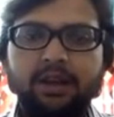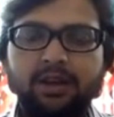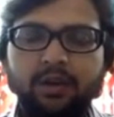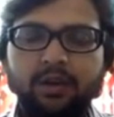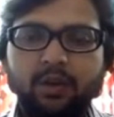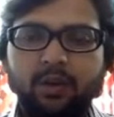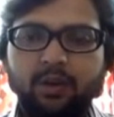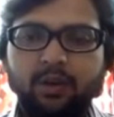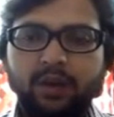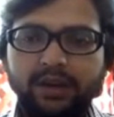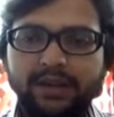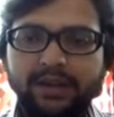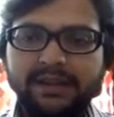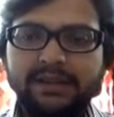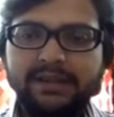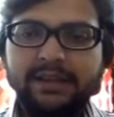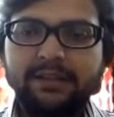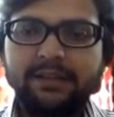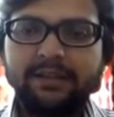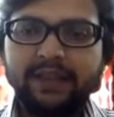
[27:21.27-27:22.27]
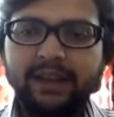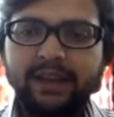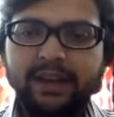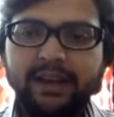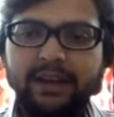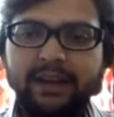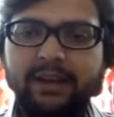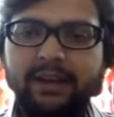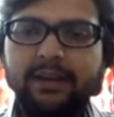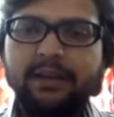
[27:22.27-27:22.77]
What is the
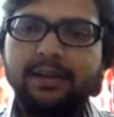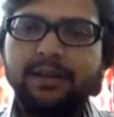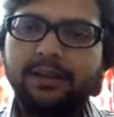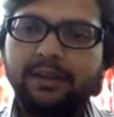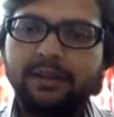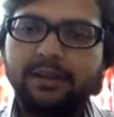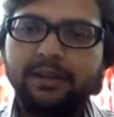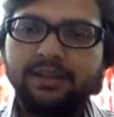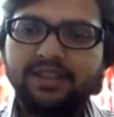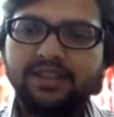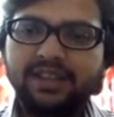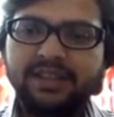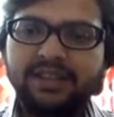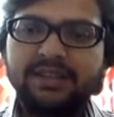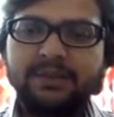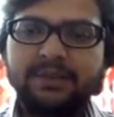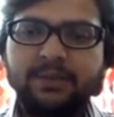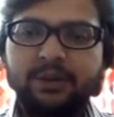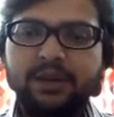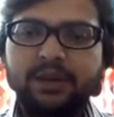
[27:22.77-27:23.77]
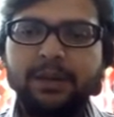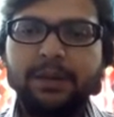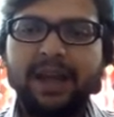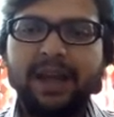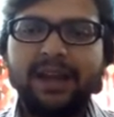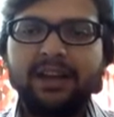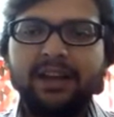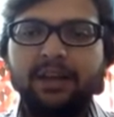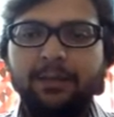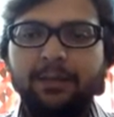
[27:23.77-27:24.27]
way? Just put a
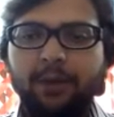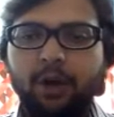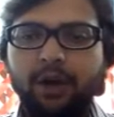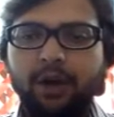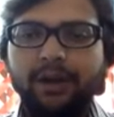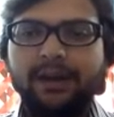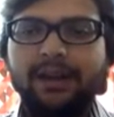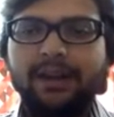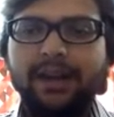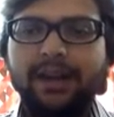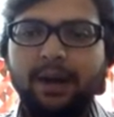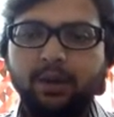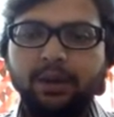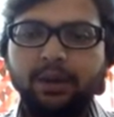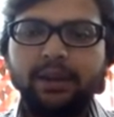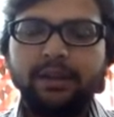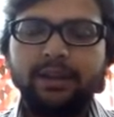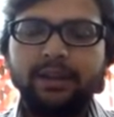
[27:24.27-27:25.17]
backup on cloud.